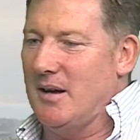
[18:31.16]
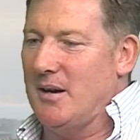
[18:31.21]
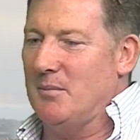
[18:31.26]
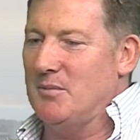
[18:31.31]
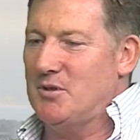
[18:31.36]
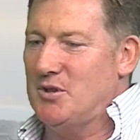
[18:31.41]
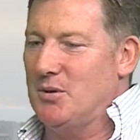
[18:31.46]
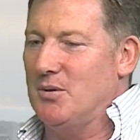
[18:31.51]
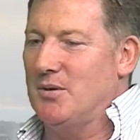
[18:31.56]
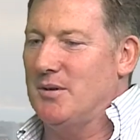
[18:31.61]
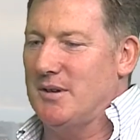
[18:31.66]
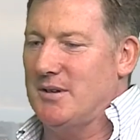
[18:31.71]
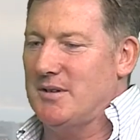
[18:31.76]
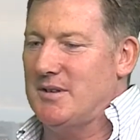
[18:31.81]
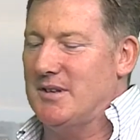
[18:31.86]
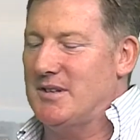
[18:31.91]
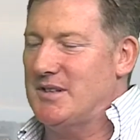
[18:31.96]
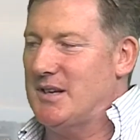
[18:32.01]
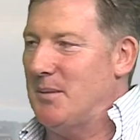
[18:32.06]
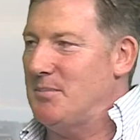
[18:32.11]
I'm sure
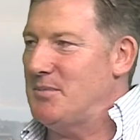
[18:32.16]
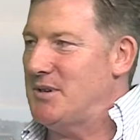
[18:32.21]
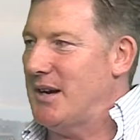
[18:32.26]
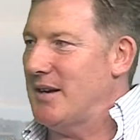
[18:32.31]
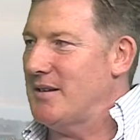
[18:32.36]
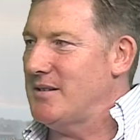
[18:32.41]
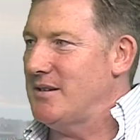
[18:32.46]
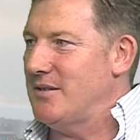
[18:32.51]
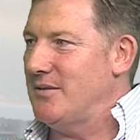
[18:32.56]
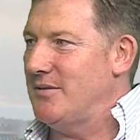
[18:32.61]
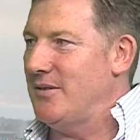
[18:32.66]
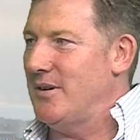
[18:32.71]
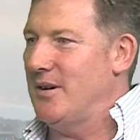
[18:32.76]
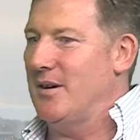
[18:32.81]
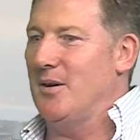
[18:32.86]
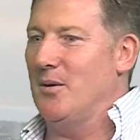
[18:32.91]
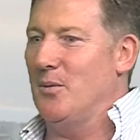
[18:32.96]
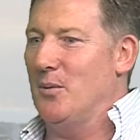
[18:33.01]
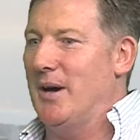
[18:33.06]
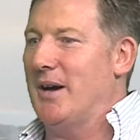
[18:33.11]
the subject
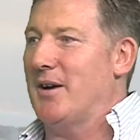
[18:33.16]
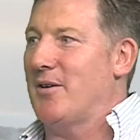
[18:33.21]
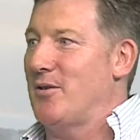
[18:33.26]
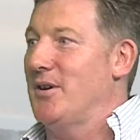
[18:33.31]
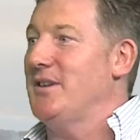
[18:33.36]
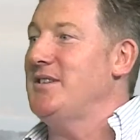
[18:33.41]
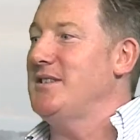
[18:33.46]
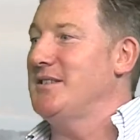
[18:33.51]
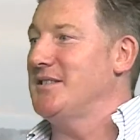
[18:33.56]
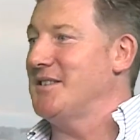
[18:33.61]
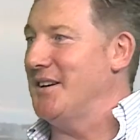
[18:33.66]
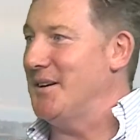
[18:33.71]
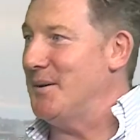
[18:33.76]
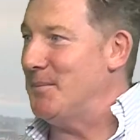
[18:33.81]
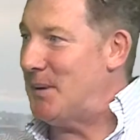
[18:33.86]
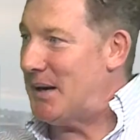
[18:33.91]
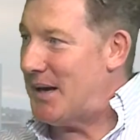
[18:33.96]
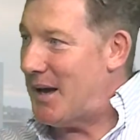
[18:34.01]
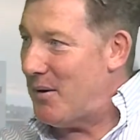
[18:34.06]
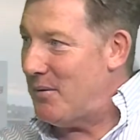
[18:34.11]
of where Chris is going to
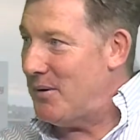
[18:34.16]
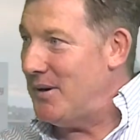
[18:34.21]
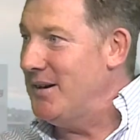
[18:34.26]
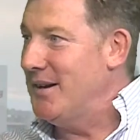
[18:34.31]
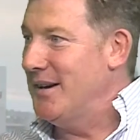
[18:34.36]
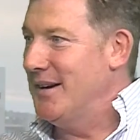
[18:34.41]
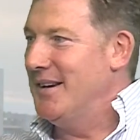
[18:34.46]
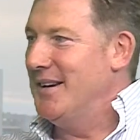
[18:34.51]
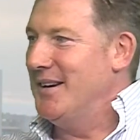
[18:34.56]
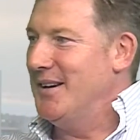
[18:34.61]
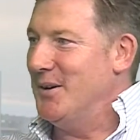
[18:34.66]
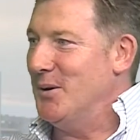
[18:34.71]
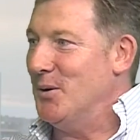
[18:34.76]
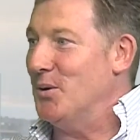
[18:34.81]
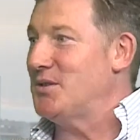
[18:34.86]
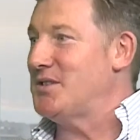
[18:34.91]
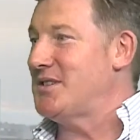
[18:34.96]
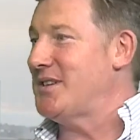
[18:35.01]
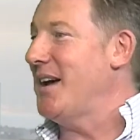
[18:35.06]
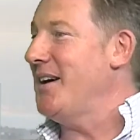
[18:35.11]
be going or
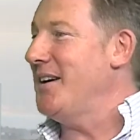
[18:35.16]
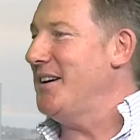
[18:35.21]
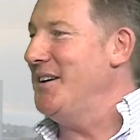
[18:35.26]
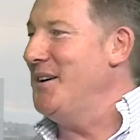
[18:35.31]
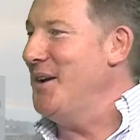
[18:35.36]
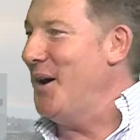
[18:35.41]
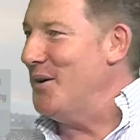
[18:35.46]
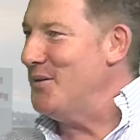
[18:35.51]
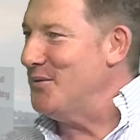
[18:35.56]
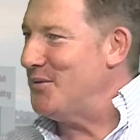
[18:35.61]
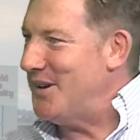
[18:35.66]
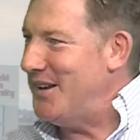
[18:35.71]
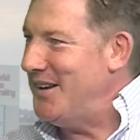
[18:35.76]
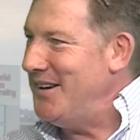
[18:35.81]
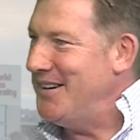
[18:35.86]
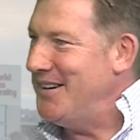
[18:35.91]
staying, hopefully,